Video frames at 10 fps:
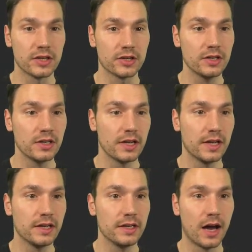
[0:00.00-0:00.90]
here
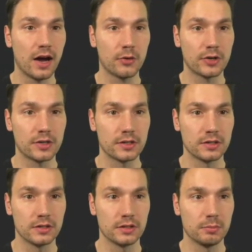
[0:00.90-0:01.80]
in our
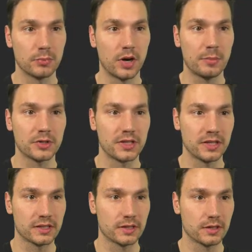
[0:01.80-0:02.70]

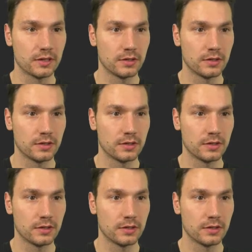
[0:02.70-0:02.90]
properties.